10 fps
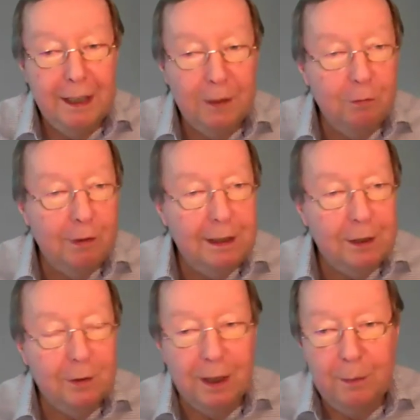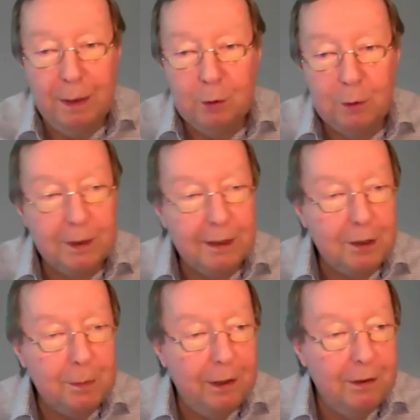Really quite a memorable
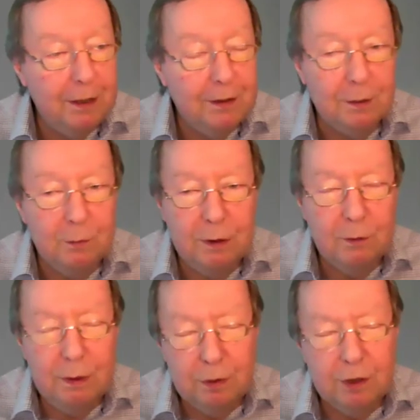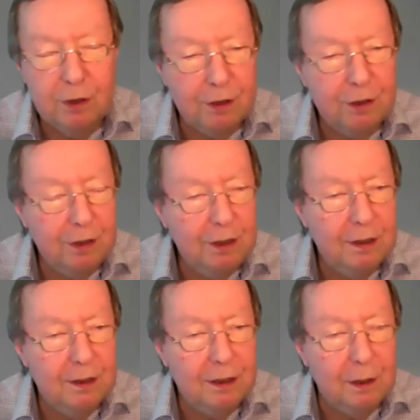experience, and we were just
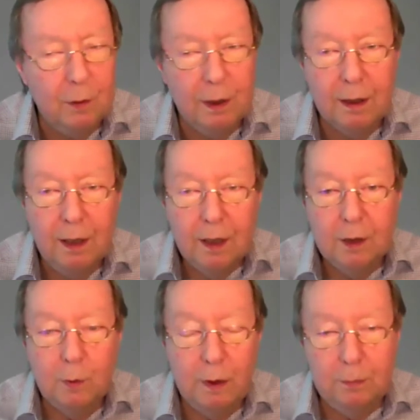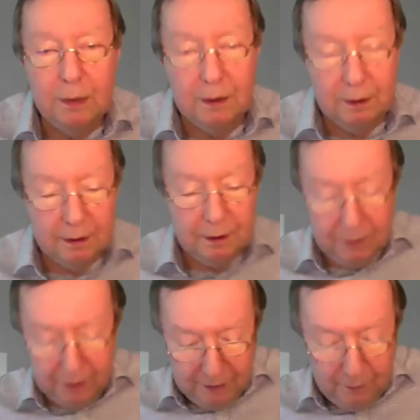treated so well. The windmill that
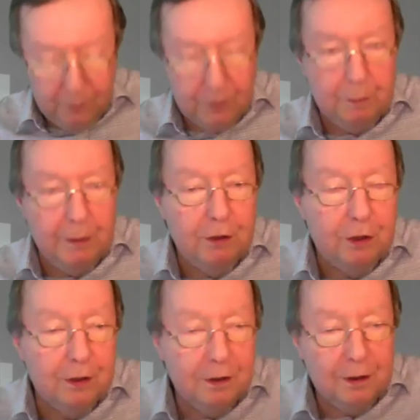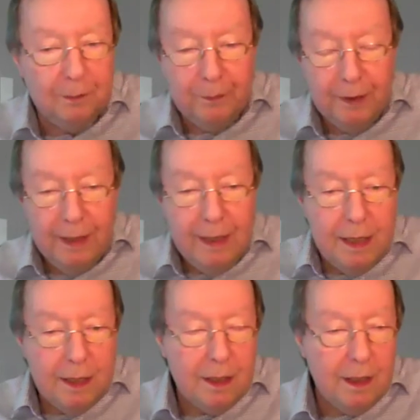was mentioned is
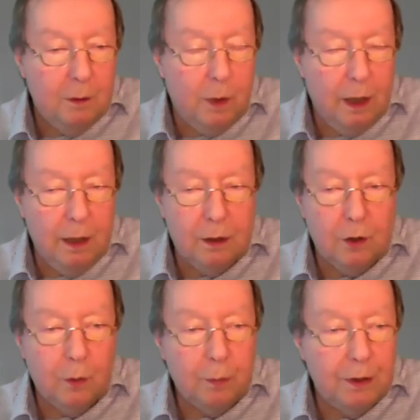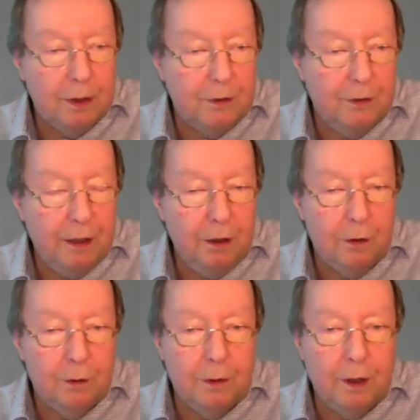a corporate
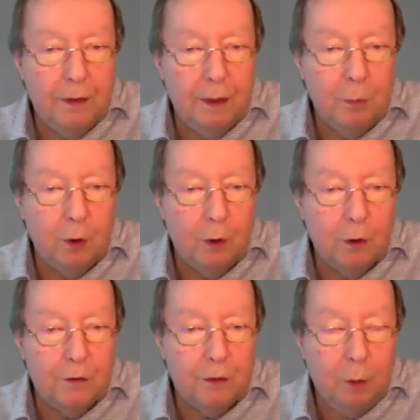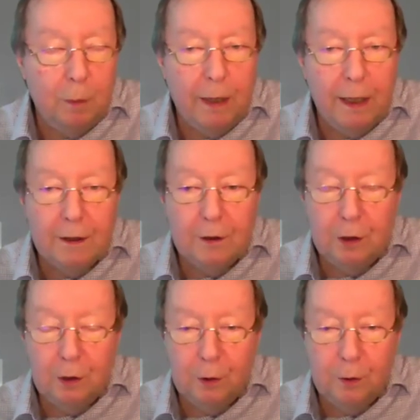venue that they bought from a man
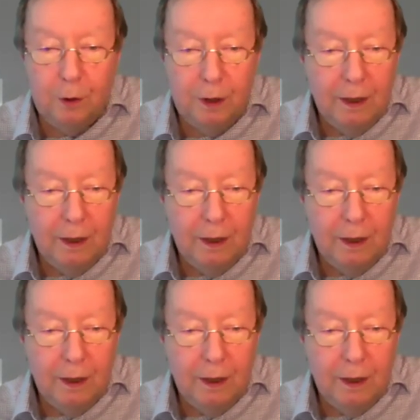who